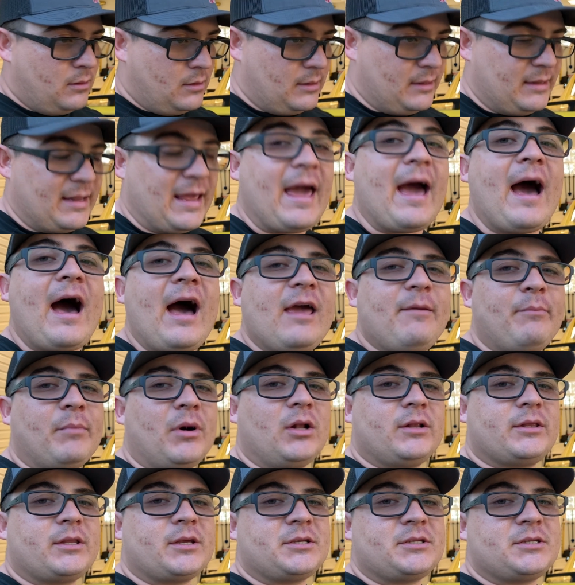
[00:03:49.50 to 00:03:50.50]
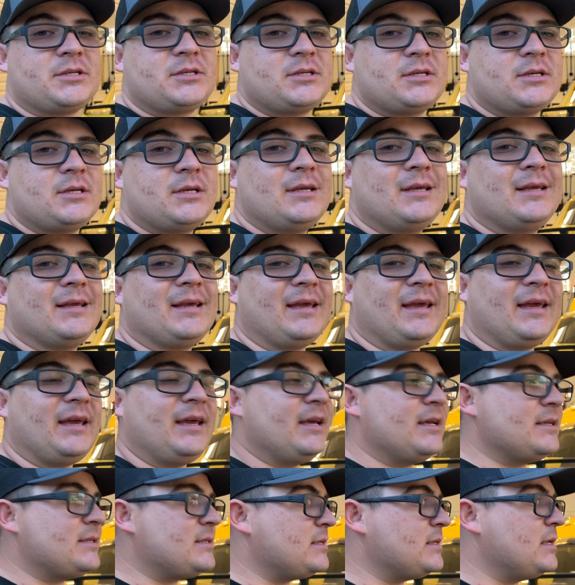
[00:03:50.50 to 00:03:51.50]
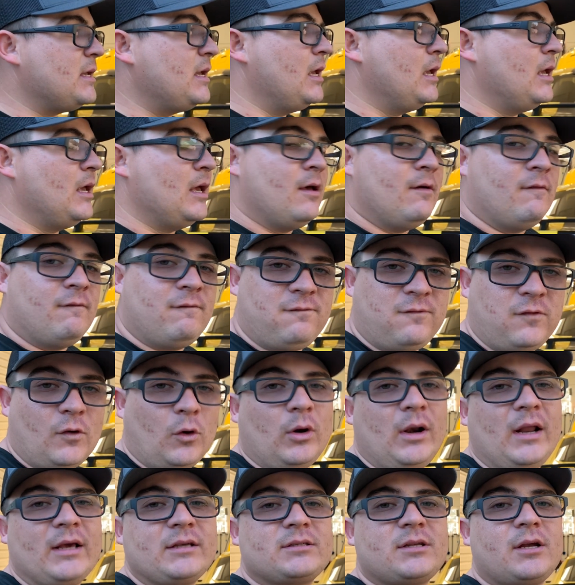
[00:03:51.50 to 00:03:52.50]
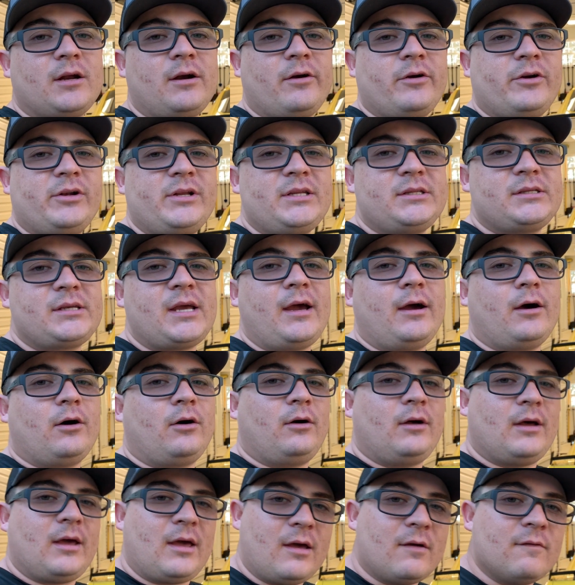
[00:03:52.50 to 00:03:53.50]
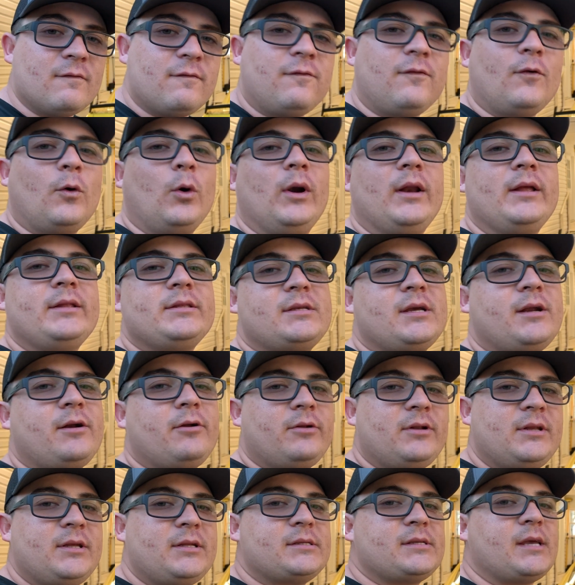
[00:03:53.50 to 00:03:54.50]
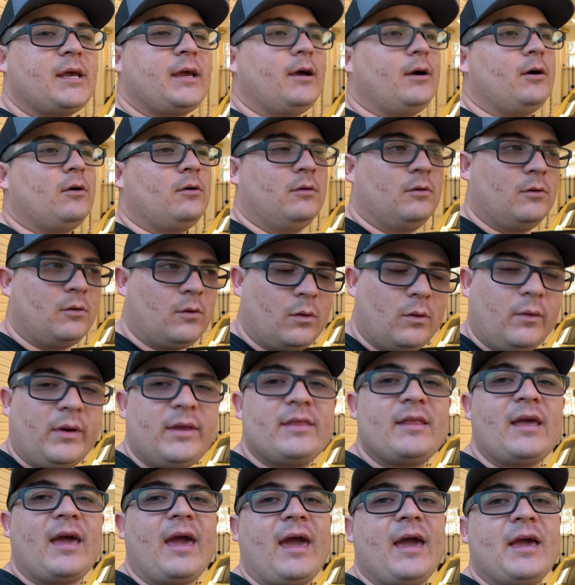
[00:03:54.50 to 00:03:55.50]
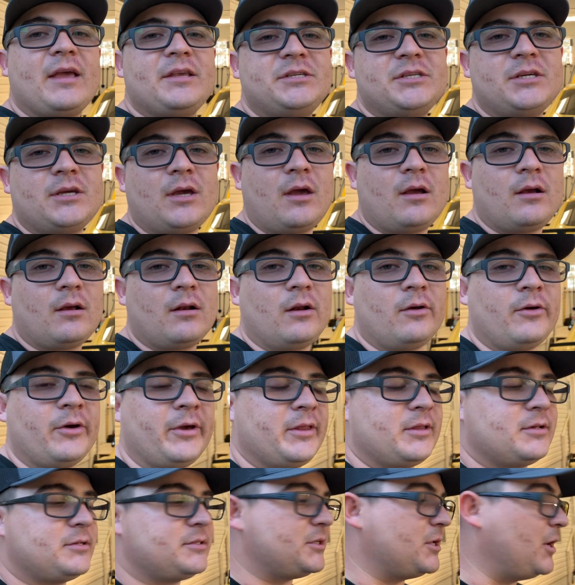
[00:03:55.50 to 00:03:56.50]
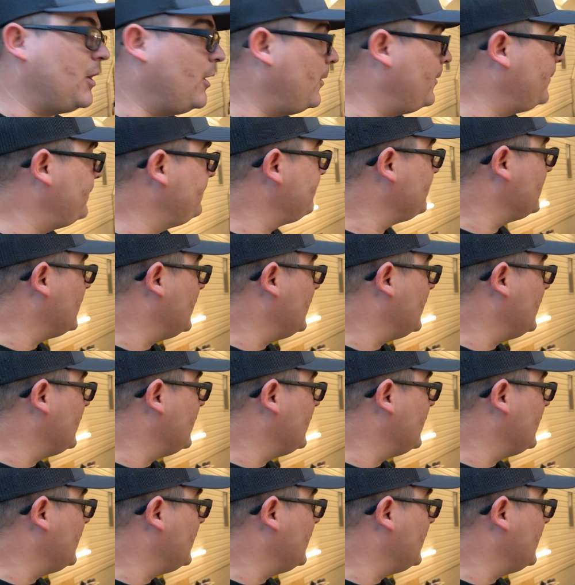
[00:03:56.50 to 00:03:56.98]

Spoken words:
the high voltage is full exterior detail and full interior detail with the engine included. So